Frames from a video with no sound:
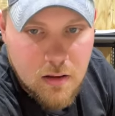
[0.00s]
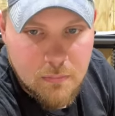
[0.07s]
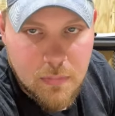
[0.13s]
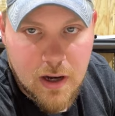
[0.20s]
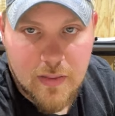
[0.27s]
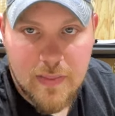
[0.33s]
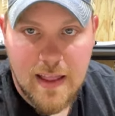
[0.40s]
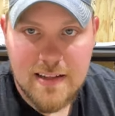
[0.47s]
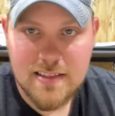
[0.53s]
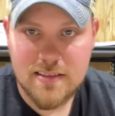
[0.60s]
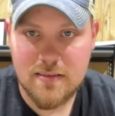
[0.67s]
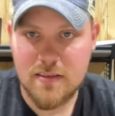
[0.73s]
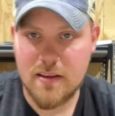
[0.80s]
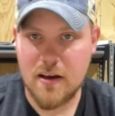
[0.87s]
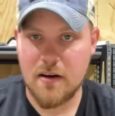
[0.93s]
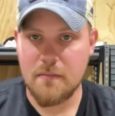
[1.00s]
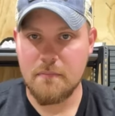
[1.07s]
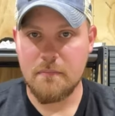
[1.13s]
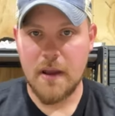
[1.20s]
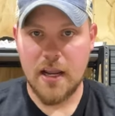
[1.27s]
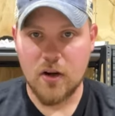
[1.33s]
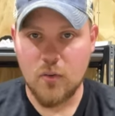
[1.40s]
But that's the
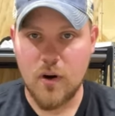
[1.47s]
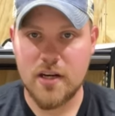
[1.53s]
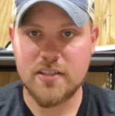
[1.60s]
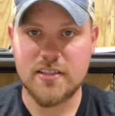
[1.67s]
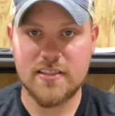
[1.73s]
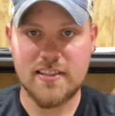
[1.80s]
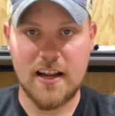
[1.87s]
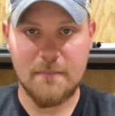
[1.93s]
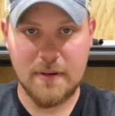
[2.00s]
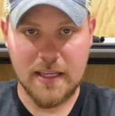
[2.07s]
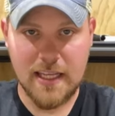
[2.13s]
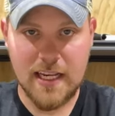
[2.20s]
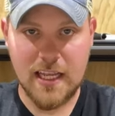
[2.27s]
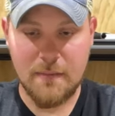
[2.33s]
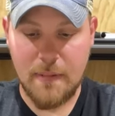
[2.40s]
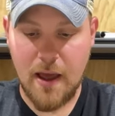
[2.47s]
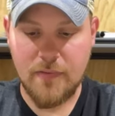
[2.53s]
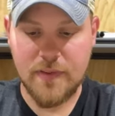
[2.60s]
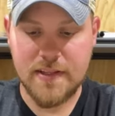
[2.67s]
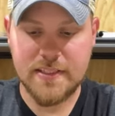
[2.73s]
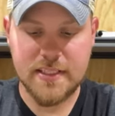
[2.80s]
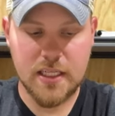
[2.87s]
main questions that I've been getting
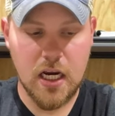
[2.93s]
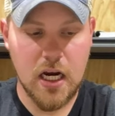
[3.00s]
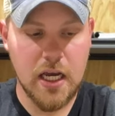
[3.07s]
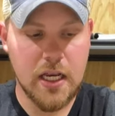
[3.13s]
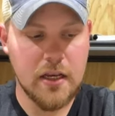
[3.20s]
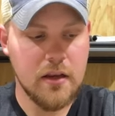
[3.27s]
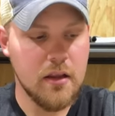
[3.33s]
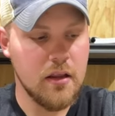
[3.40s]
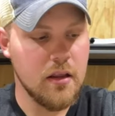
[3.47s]
about this gun.